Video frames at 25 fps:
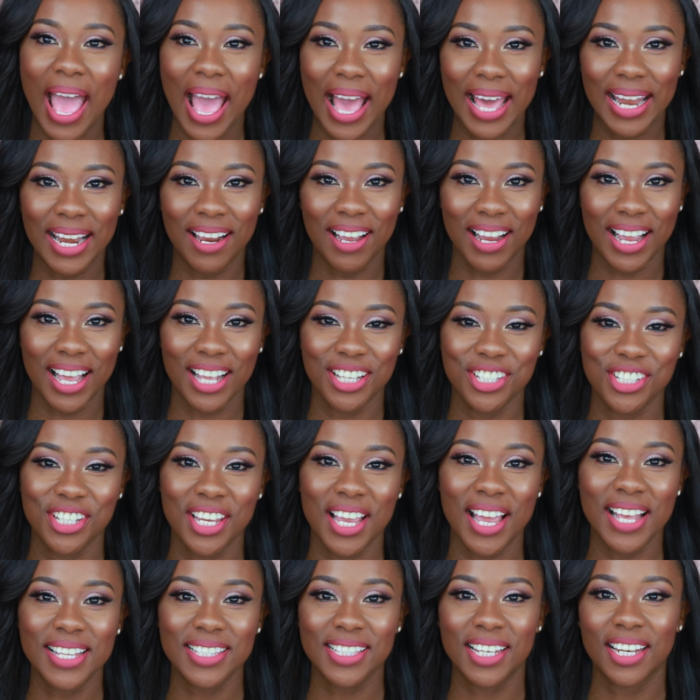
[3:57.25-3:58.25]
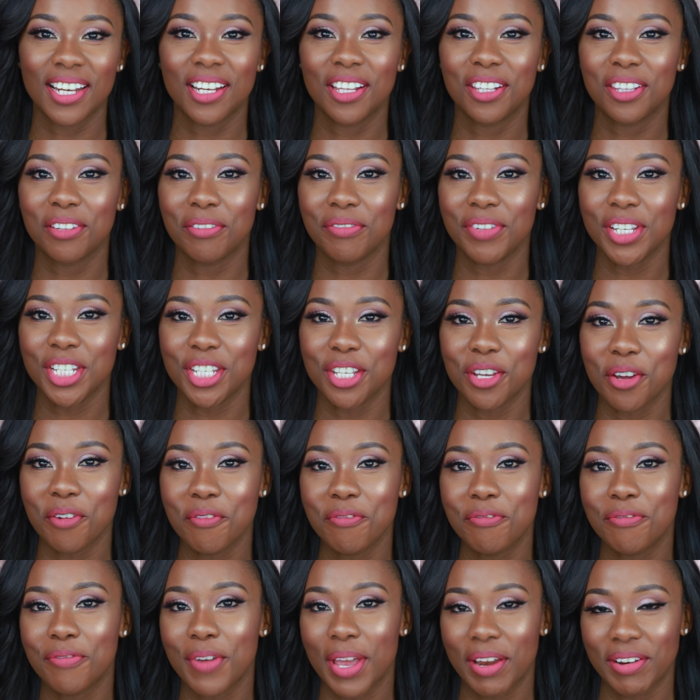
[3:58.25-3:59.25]
and I'll catch you guys in another video
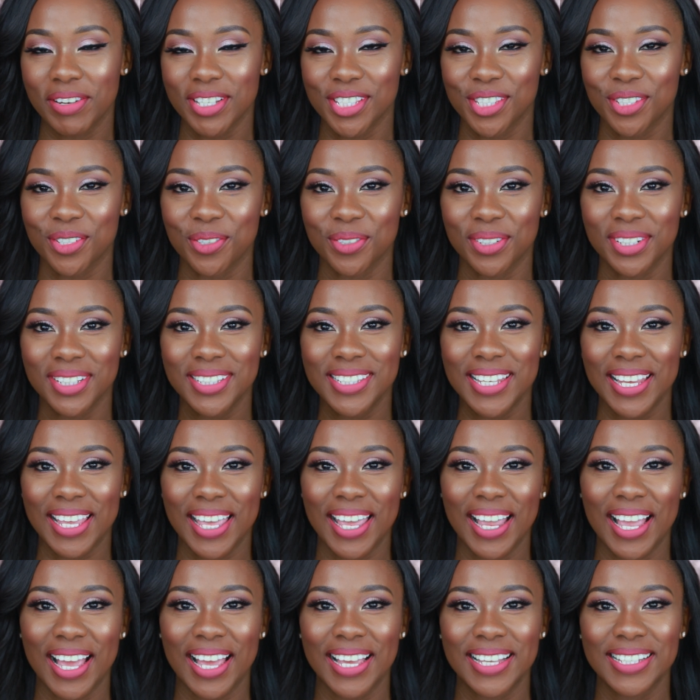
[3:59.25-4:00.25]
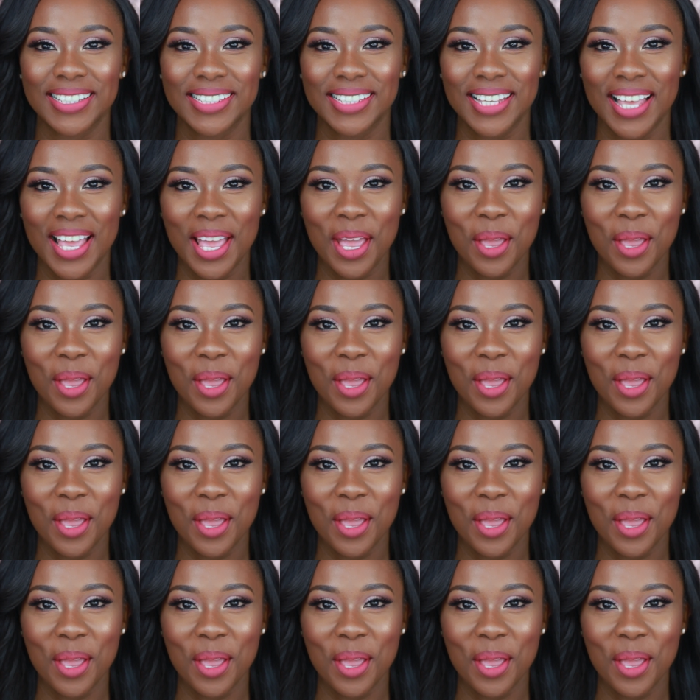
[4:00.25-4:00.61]
very soon. Take care, guys.